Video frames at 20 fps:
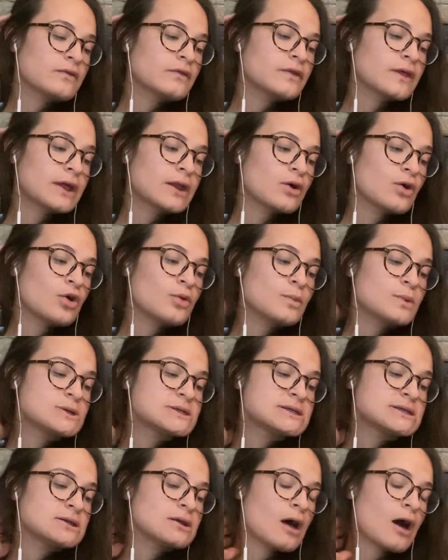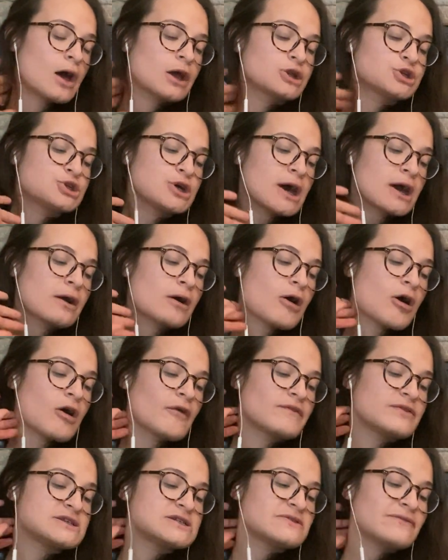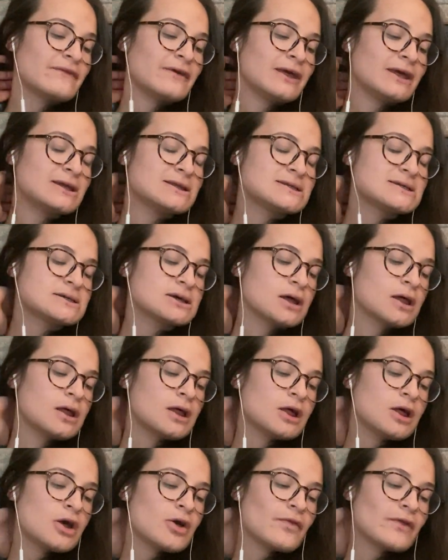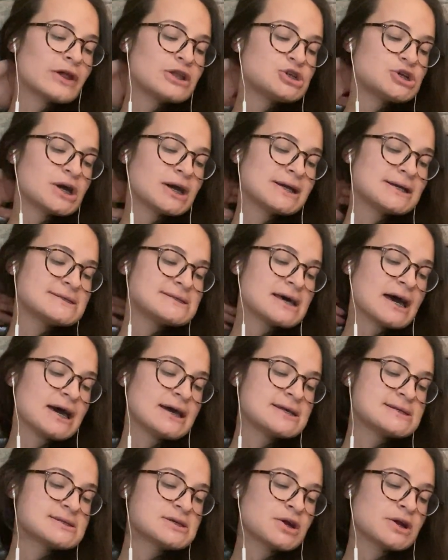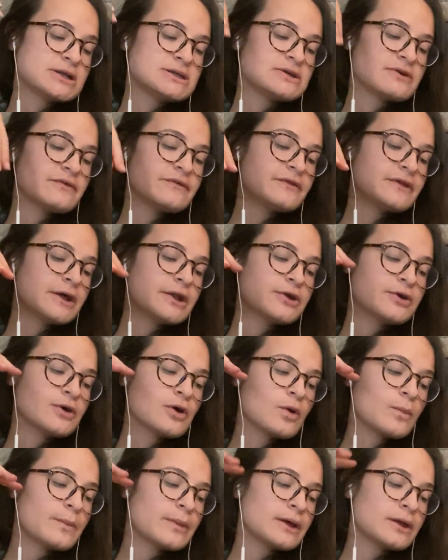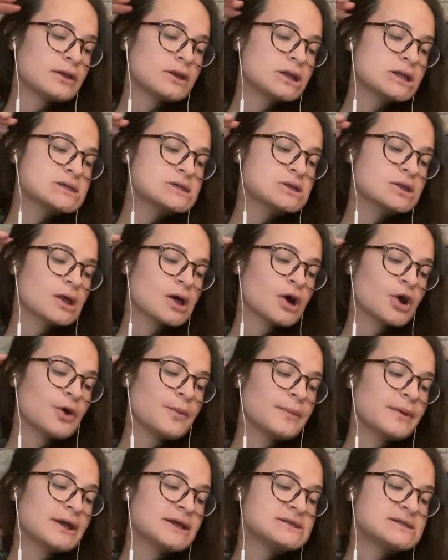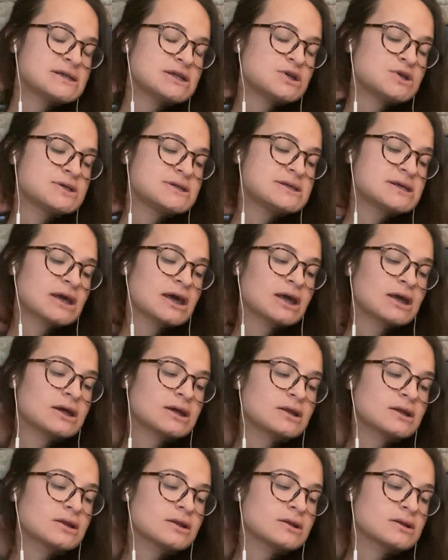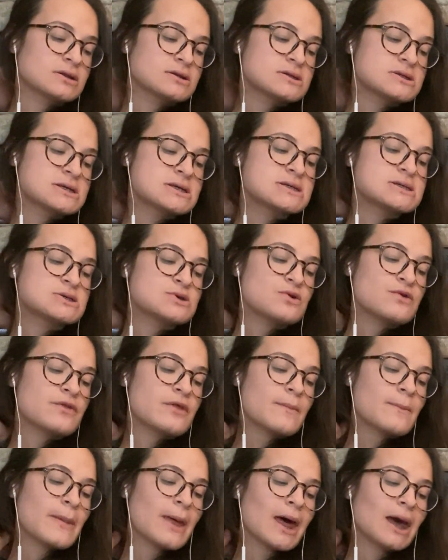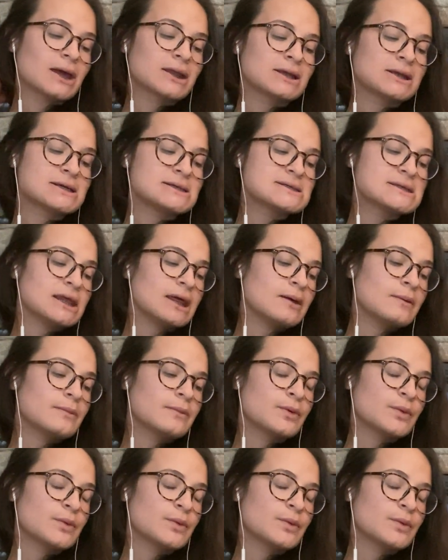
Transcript: that it almost knocked Jack off his feet. The giant's eyes started to flutter open, so the harp continued singing to soothe him back to sleep.